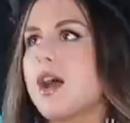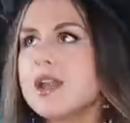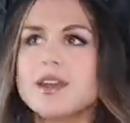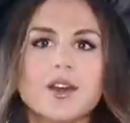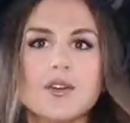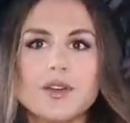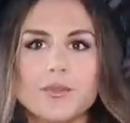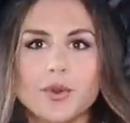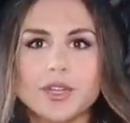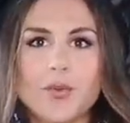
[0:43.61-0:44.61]
I know
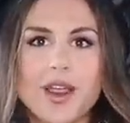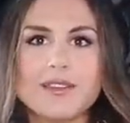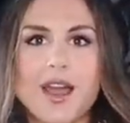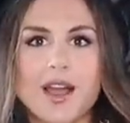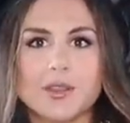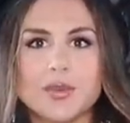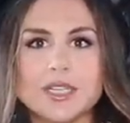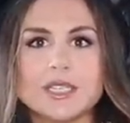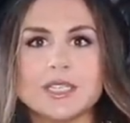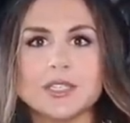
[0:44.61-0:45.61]
I'm well aware that Halloween
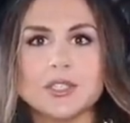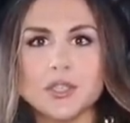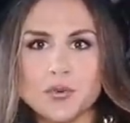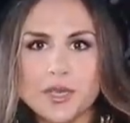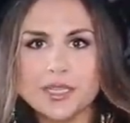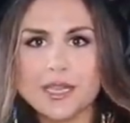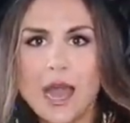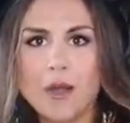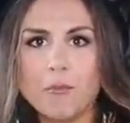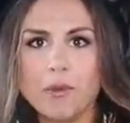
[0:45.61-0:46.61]
is still two weeks
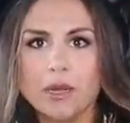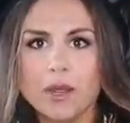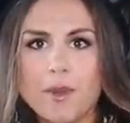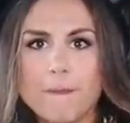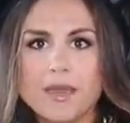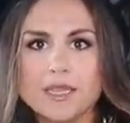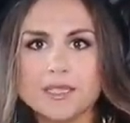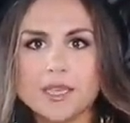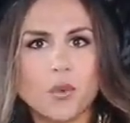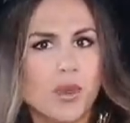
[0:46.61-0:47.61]
out, but I'm a
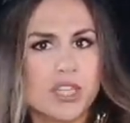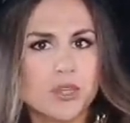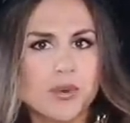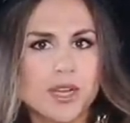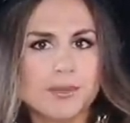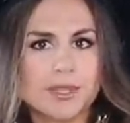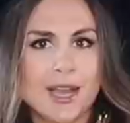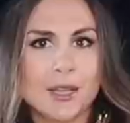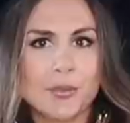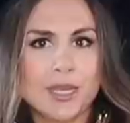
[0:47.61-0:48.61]
basic witch when it comes to
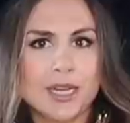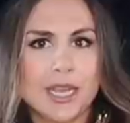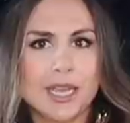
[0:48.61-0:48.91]
Halloween